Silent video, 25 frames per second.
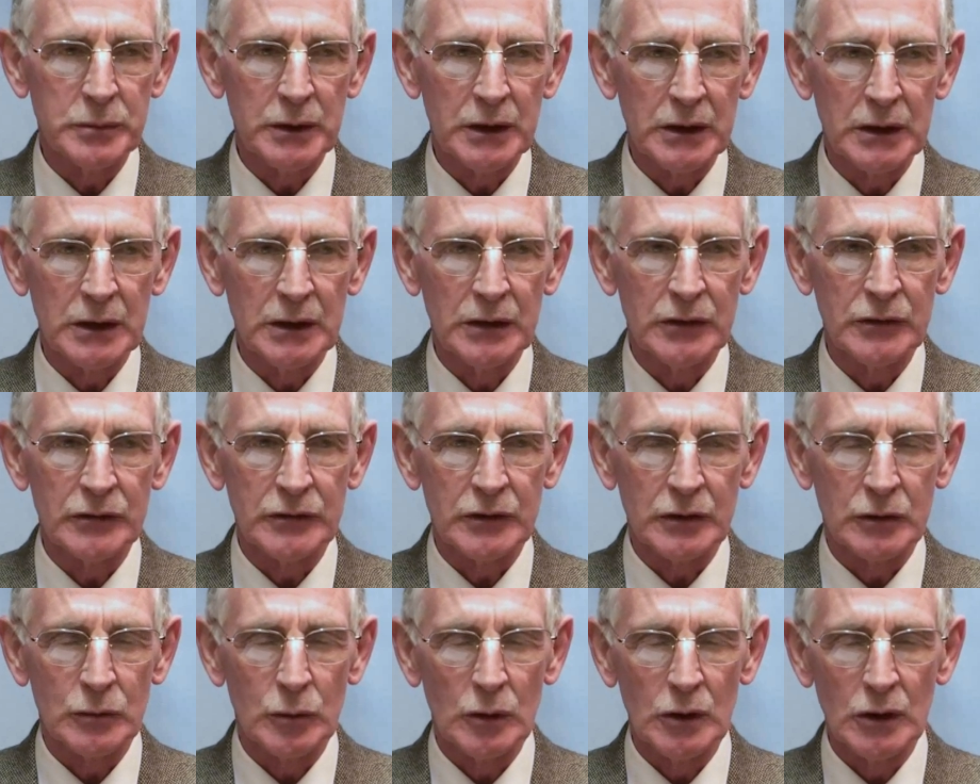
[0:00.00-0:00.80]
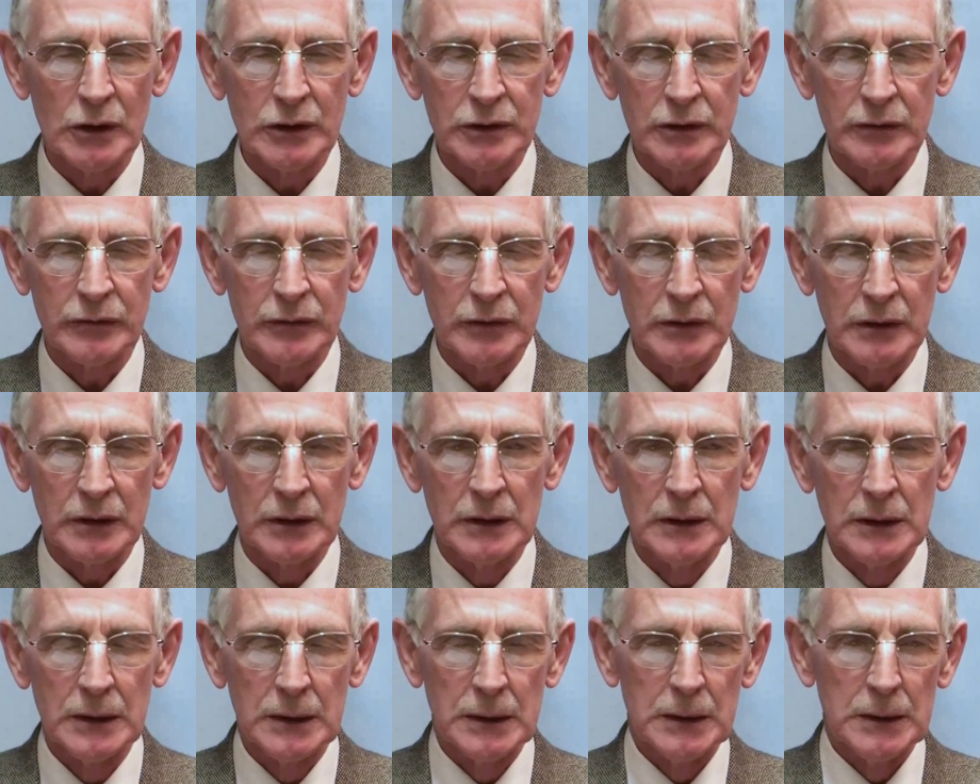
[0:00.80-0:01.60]
experience, the quality
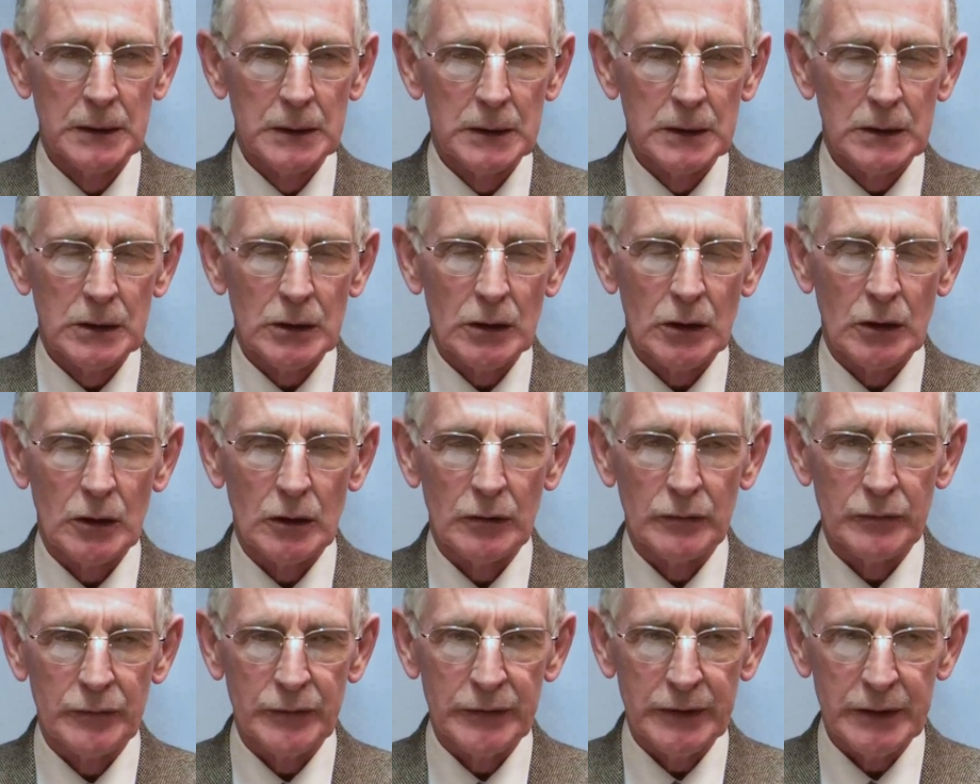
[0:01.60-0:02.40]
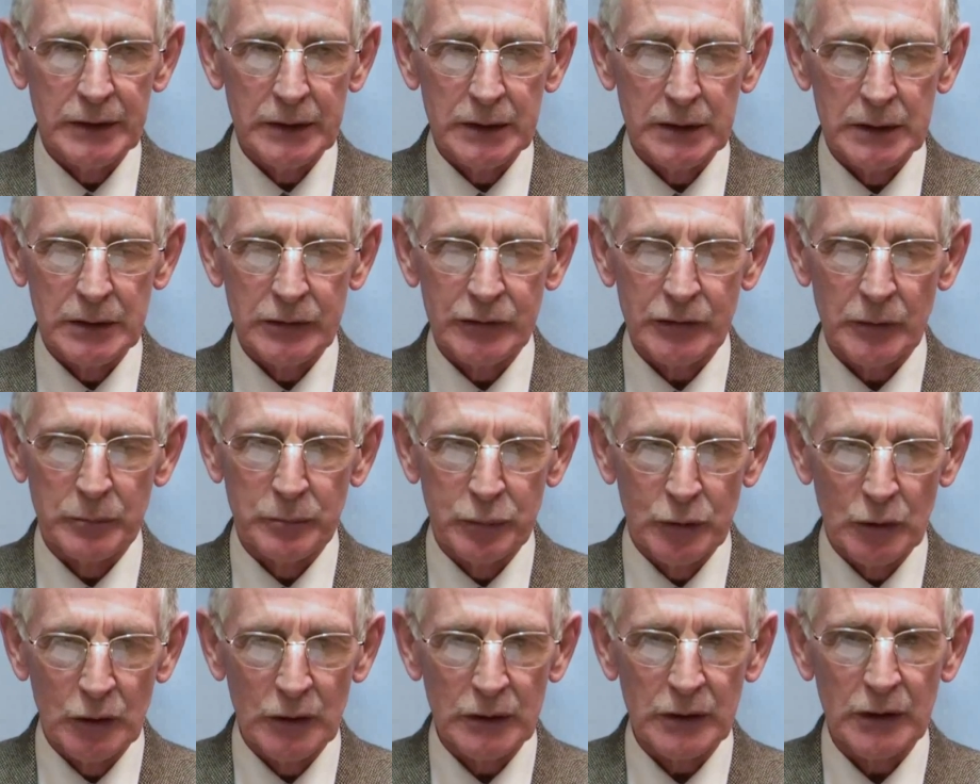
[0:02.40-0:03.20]
of the
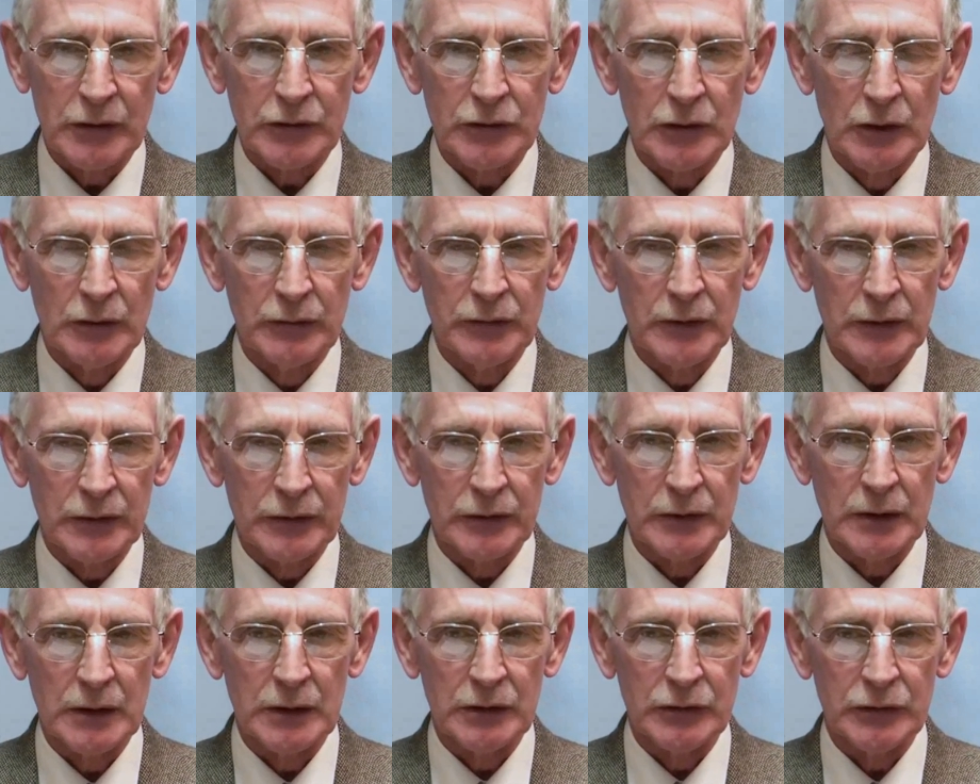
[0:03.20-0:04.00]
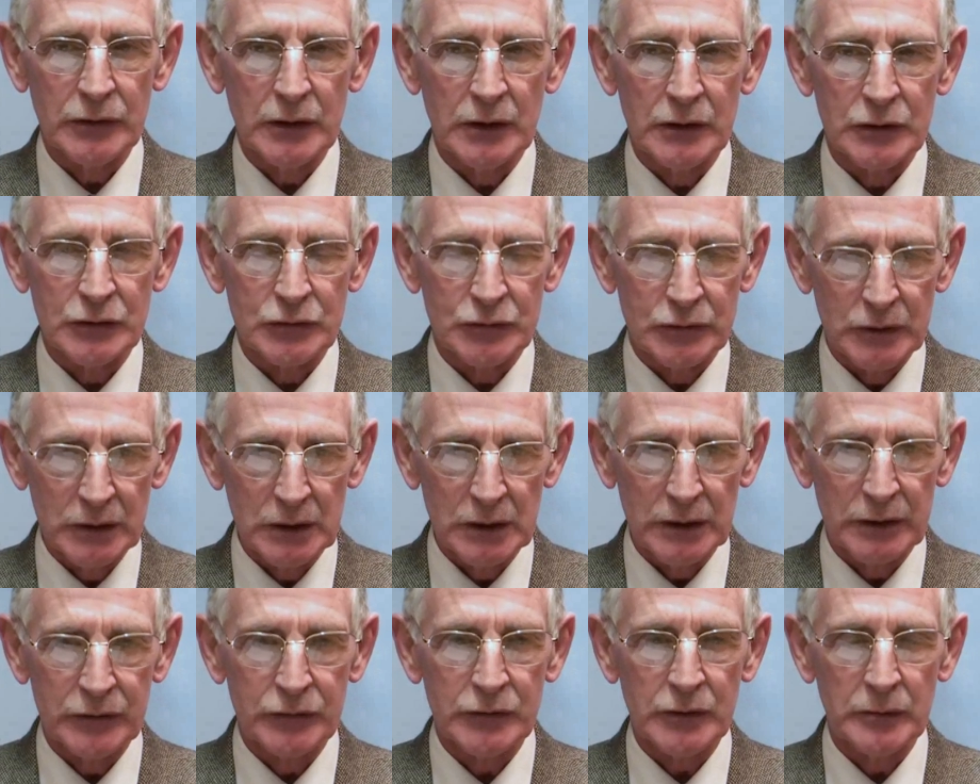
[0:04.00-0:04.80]
support that's offered is
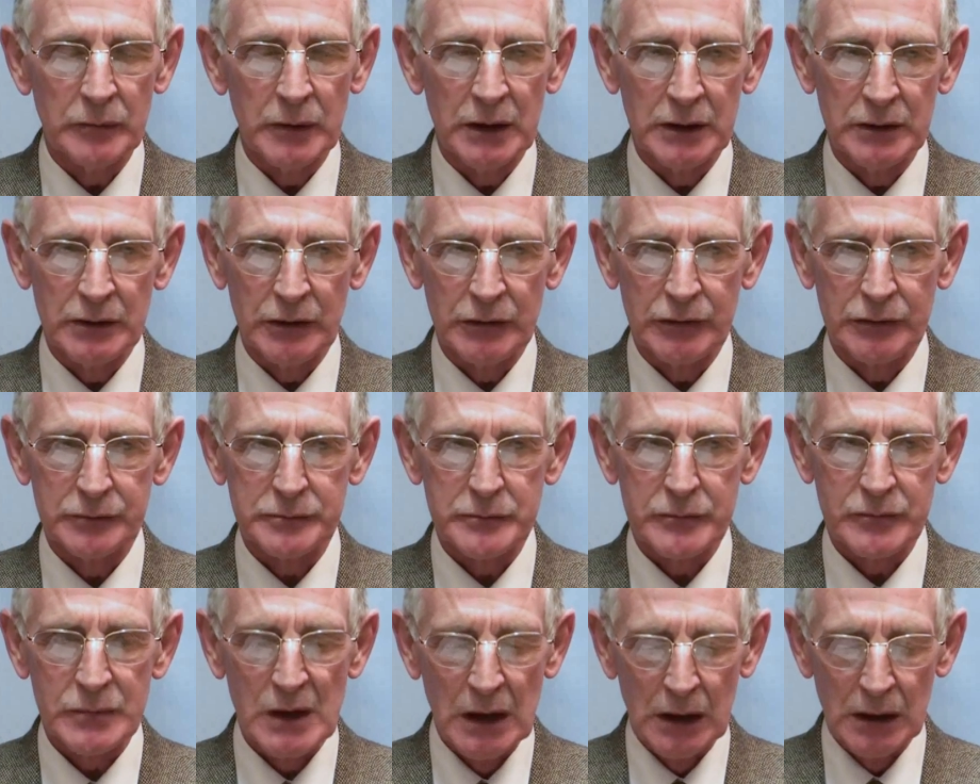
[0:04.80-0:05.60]
really tremendous.